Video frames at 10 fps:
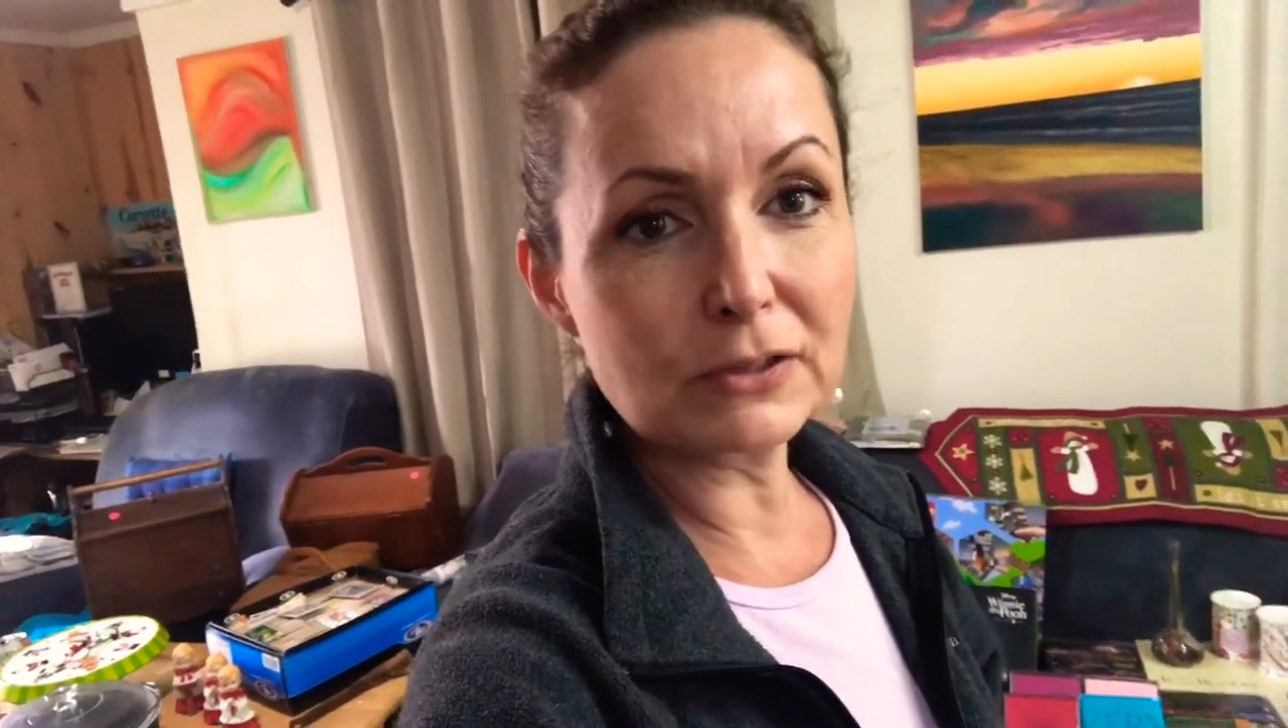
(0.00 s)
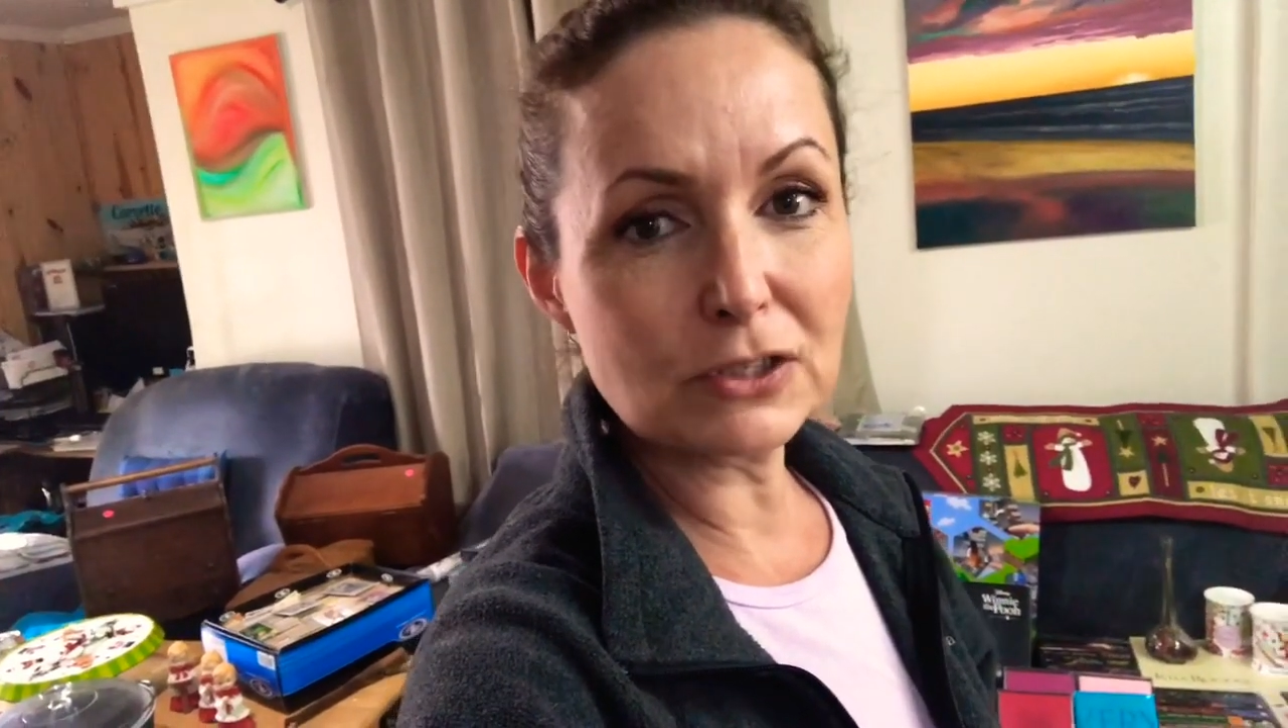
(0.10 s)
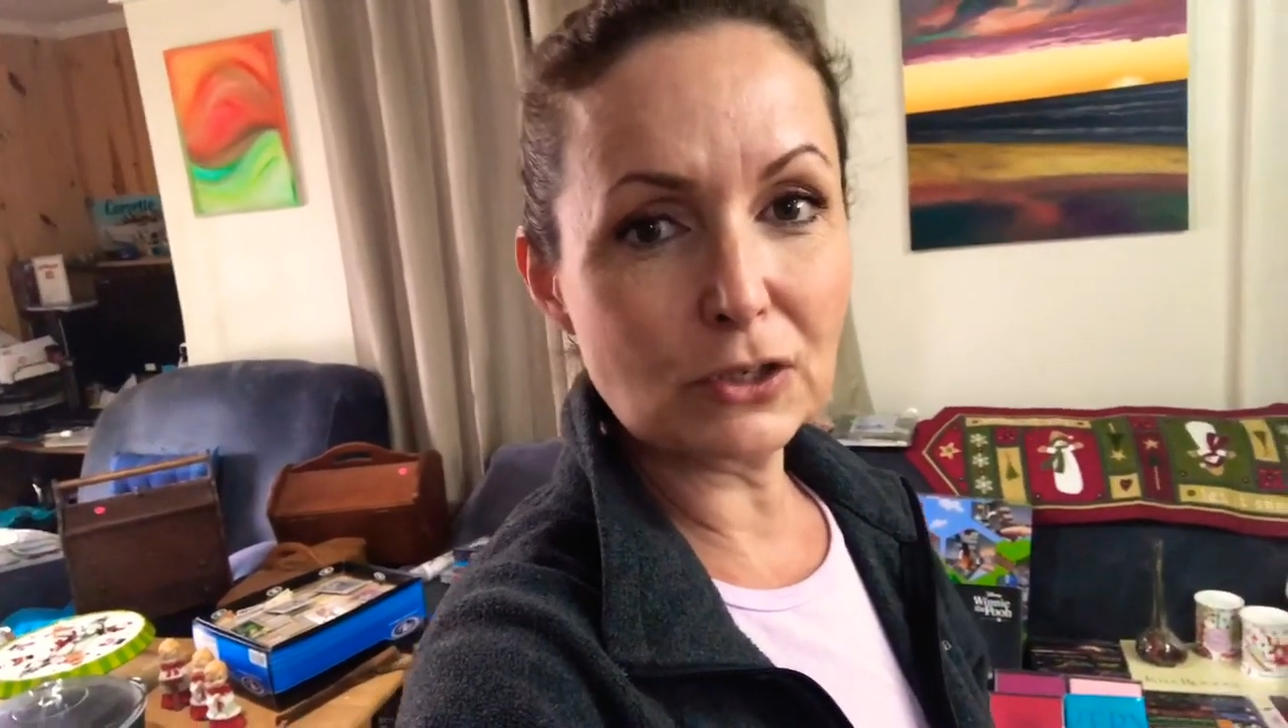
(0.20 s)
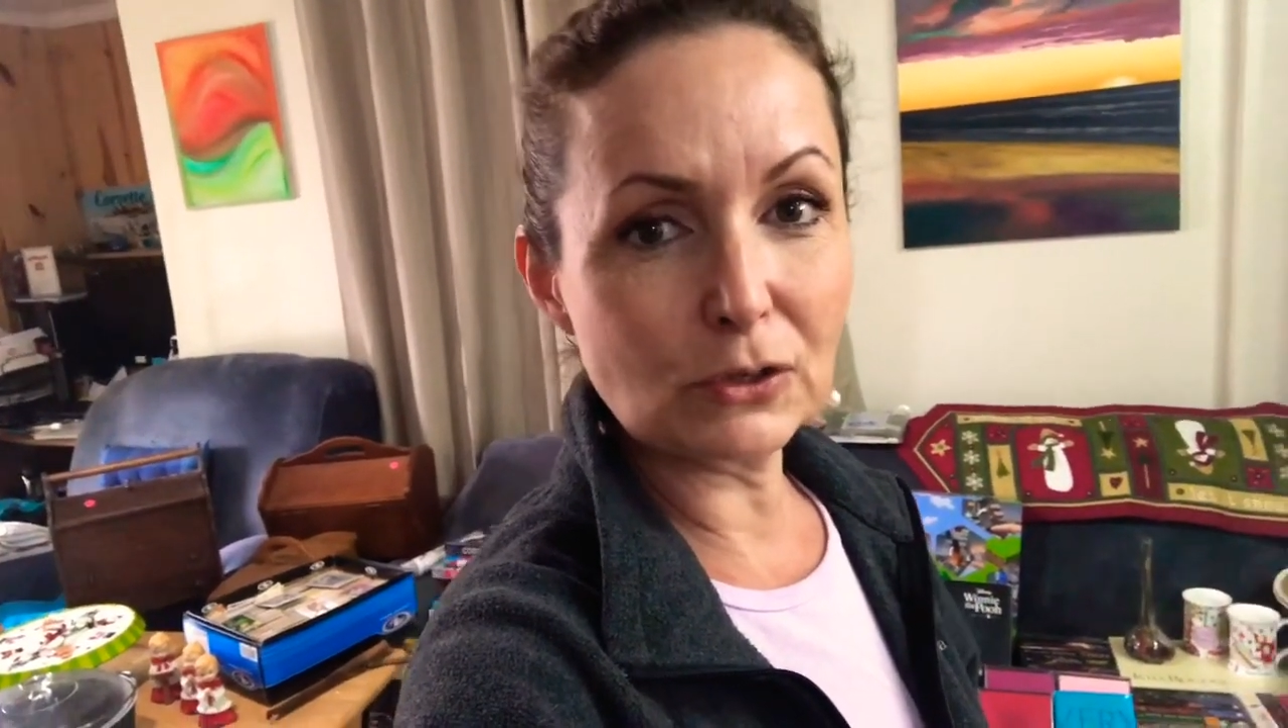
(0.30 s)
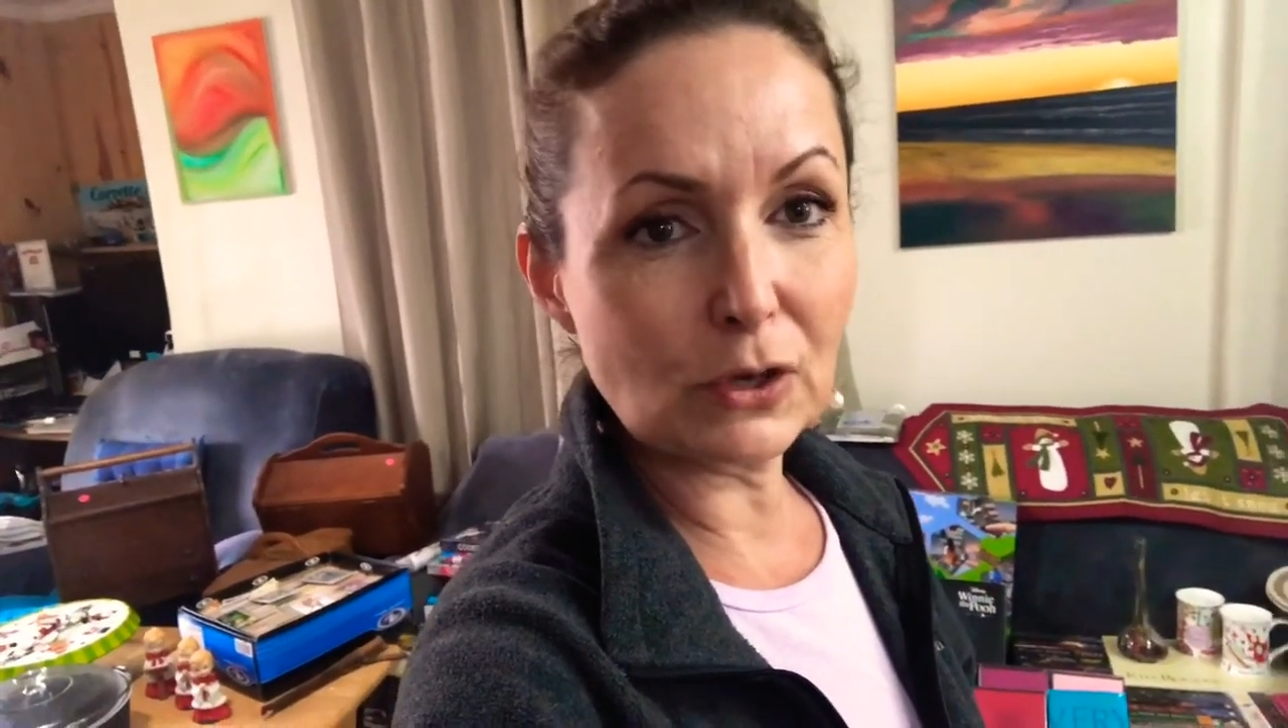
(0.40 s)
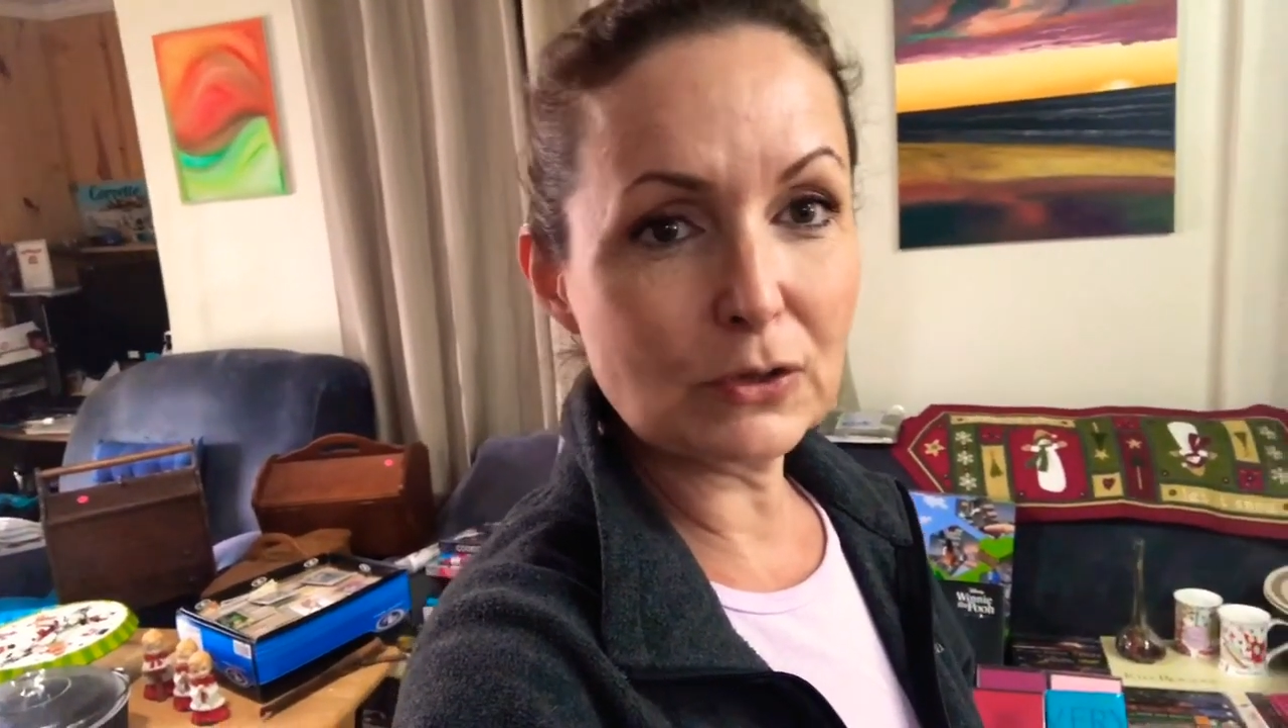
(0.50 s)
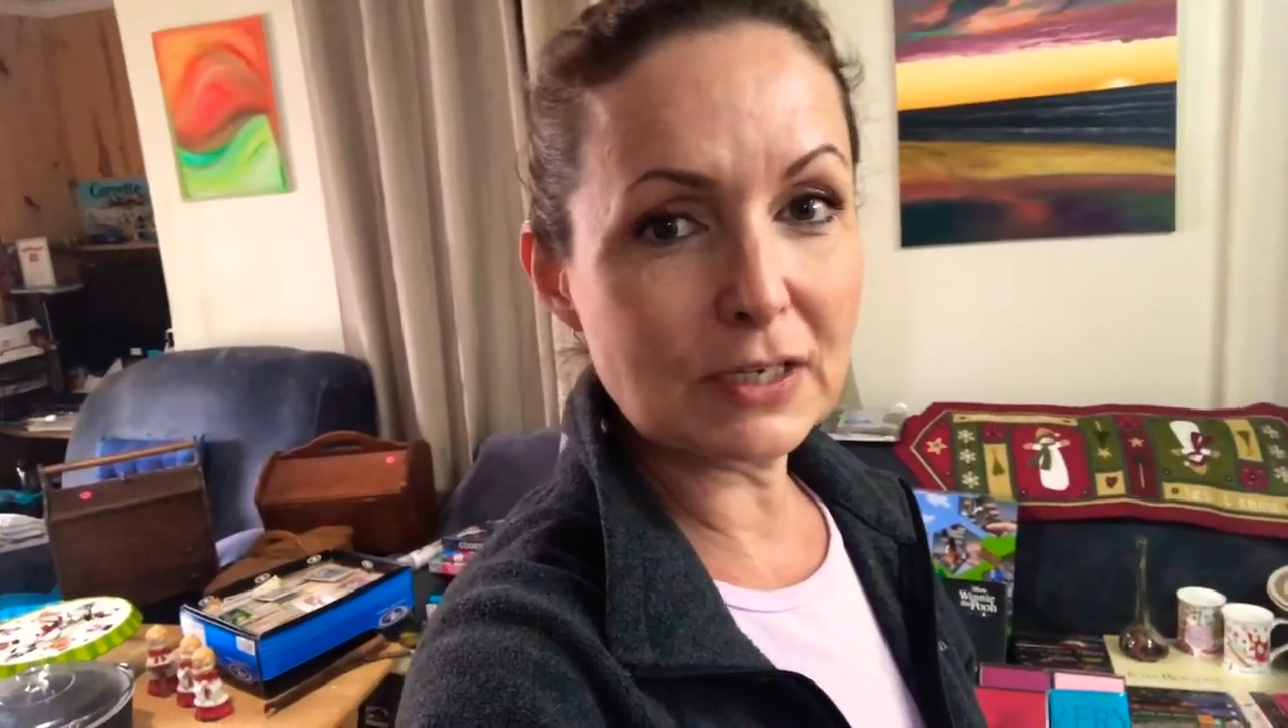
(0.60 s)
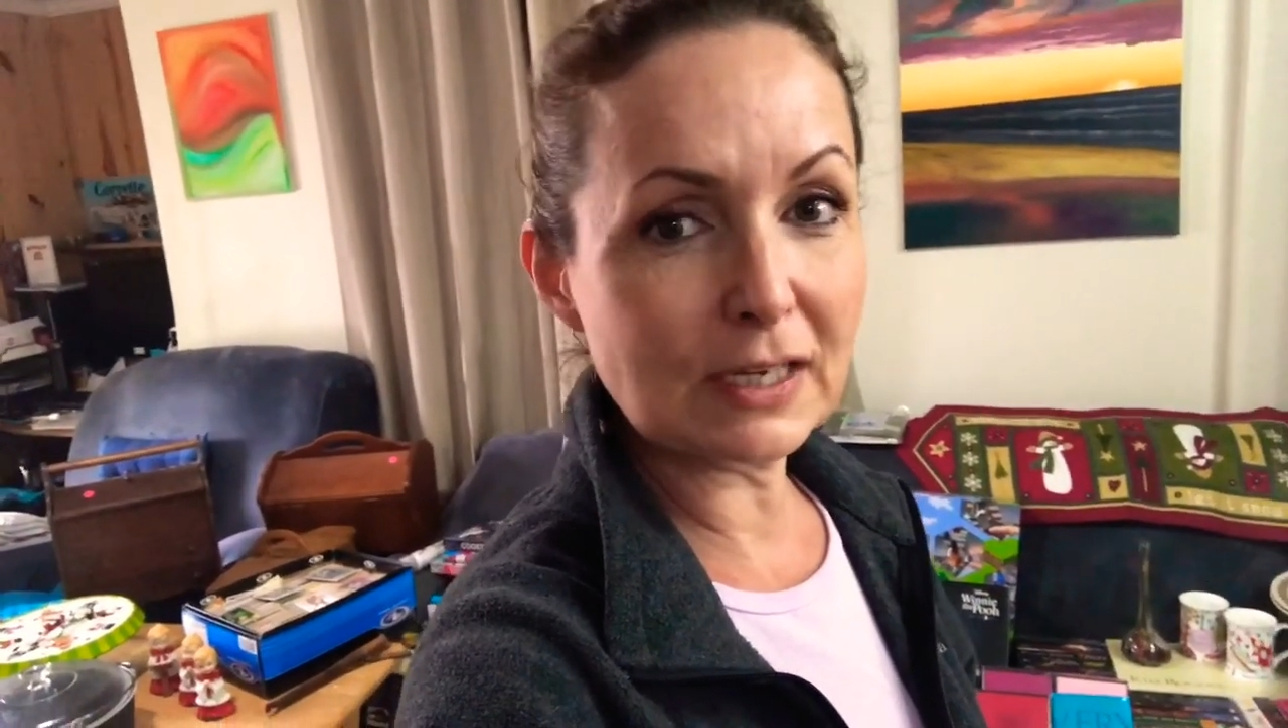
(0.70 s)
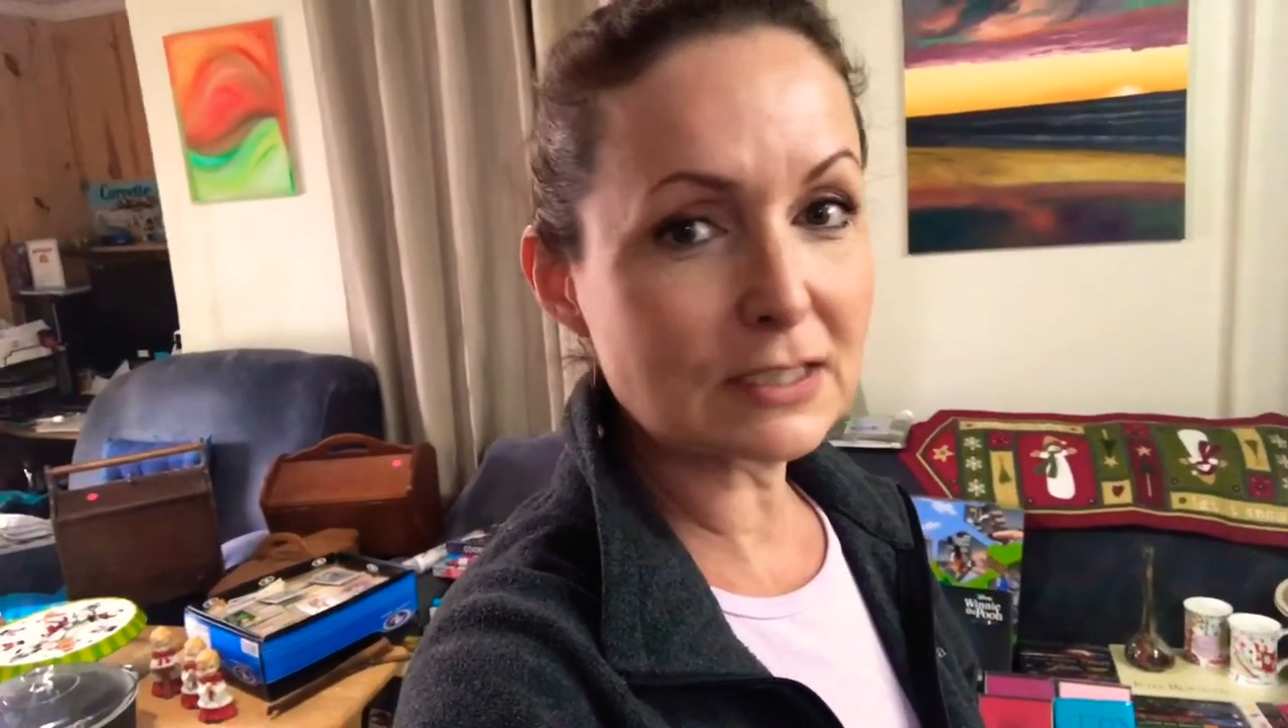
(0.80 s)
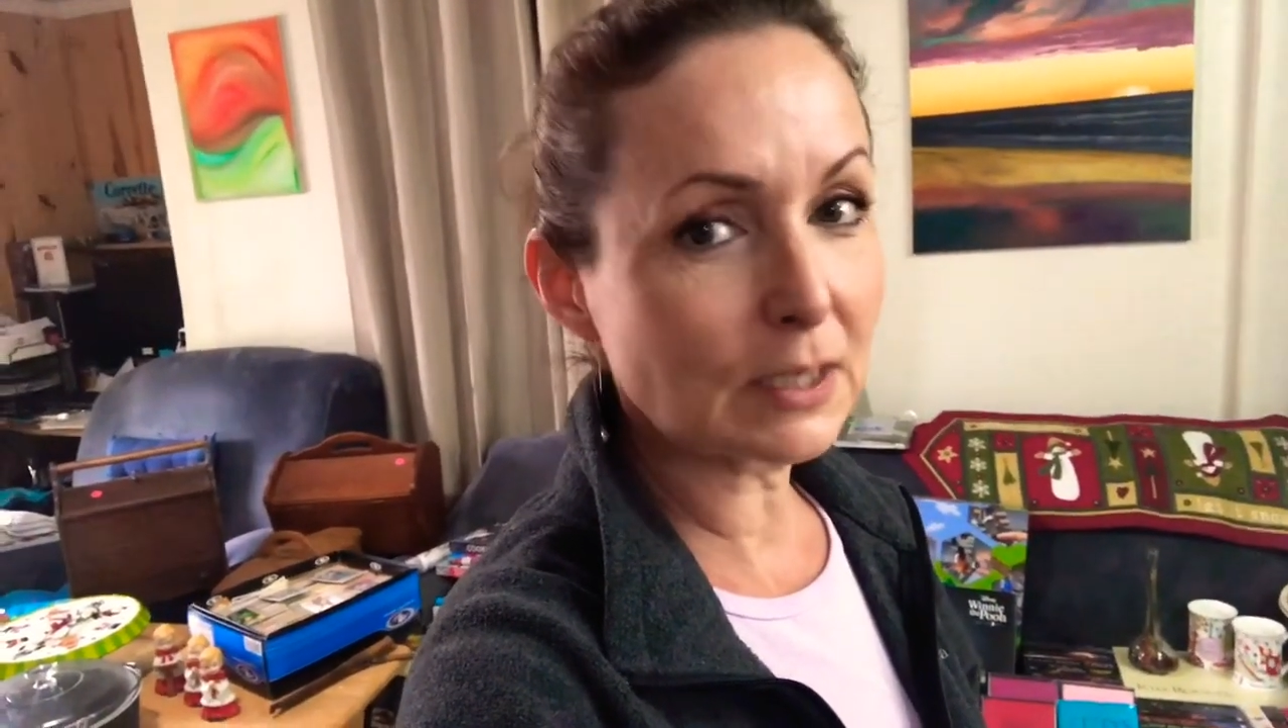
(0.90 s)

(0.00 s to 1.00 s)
so you'll know the next